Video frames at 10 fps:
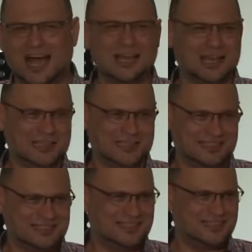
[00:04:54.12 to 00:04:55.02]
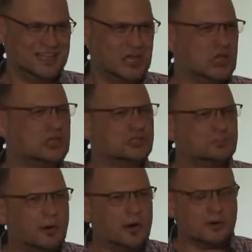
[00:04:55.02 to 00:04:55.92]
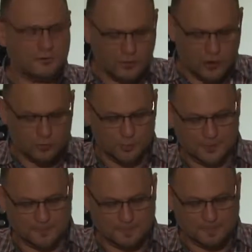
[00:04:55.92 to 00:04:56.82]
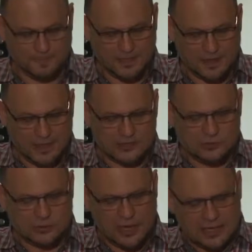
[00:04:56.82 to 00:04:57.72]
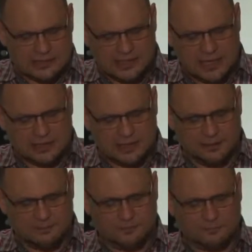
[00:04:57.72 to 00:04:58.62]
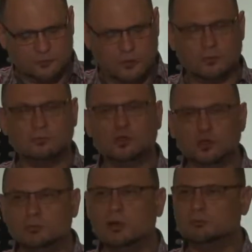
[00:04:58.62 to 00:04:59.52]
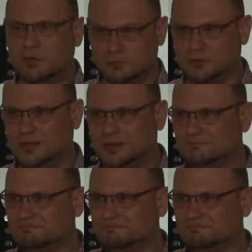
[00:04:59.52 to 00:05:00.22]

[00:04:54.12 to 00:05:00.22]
I like this, a spark of hope, is to exile them from human memory.